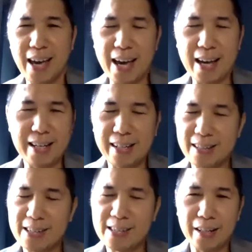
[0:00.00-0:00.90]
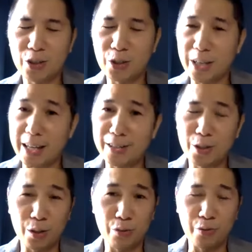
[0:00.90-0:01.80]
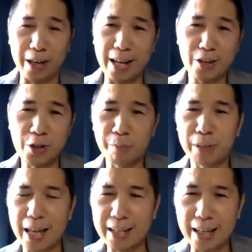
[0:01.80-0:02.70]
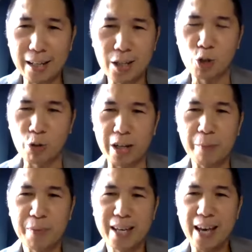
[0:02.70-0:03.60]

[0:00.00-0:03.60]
and he decided to get into the financial planning industry.